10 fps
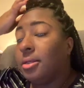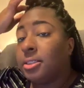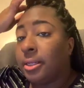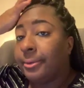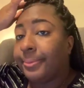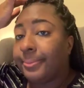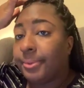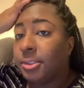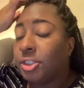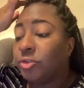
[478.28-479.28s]
So
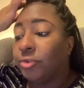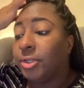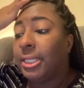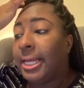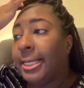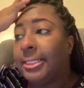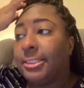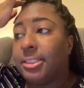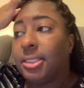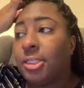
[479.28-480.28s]
just
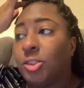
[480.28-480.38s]
realized it's